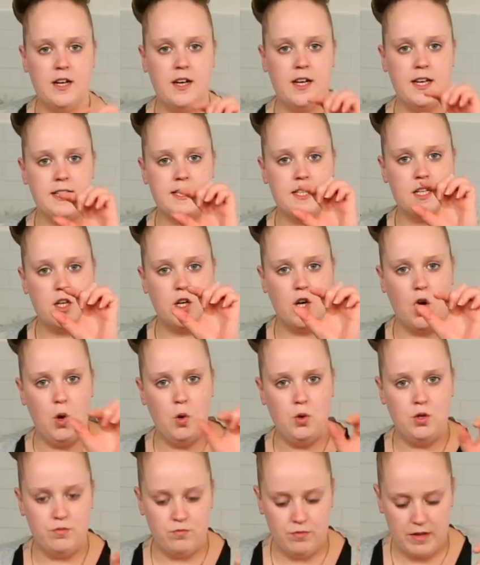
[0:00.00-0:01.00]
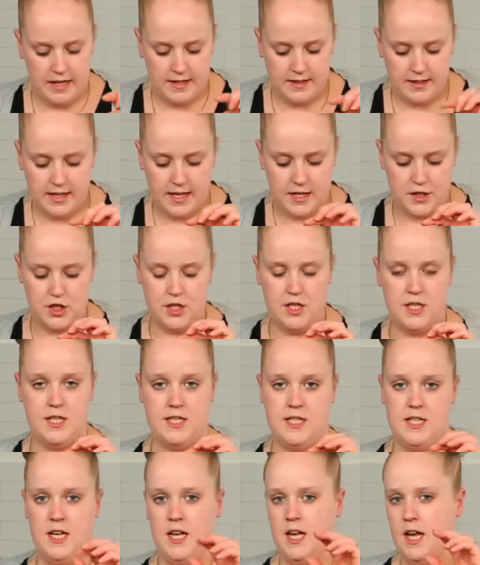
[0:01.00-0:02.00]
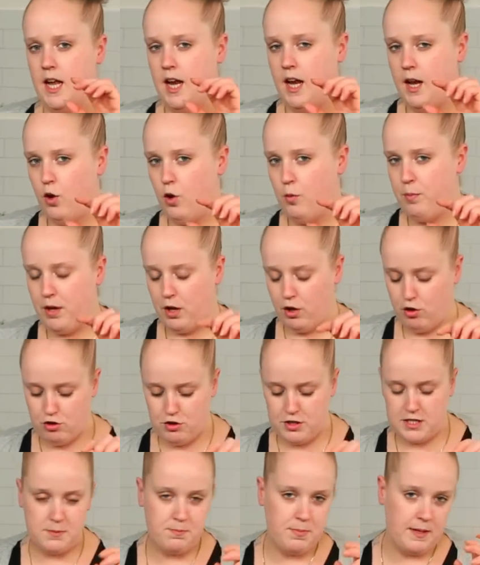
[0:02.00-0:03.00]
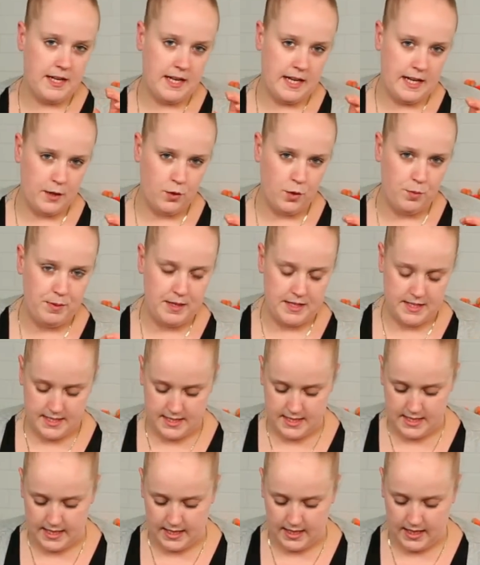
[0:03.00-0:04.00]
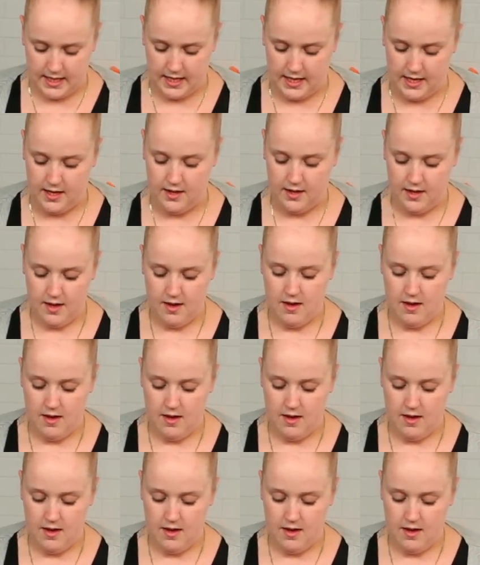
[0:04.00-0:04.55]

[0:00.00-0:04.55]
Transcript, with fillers: nice and golden around the edges, a little bit crispy, a little bit sticky.